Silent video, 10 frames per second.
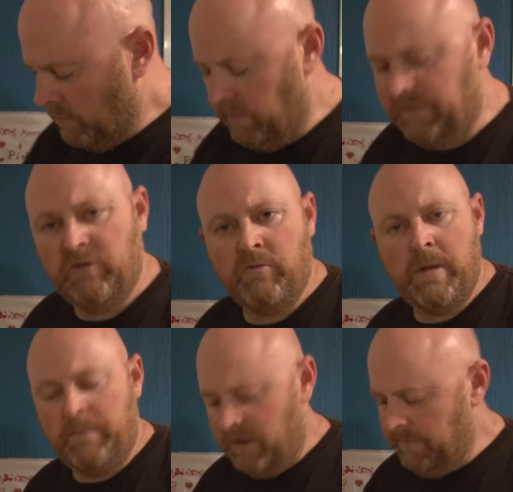One thing to
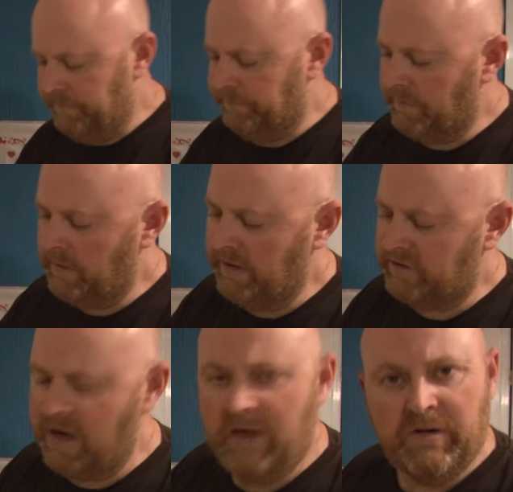remember,
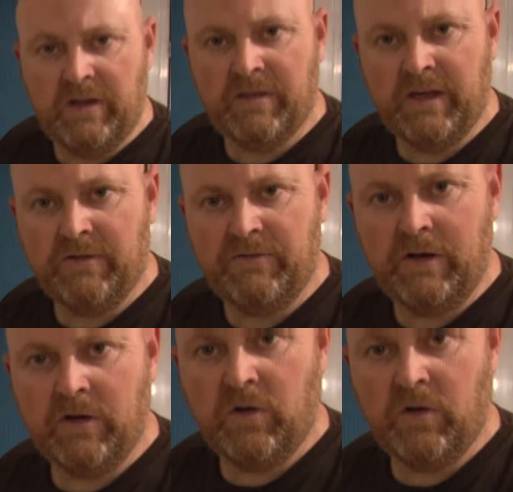that's a lovely thick fillet of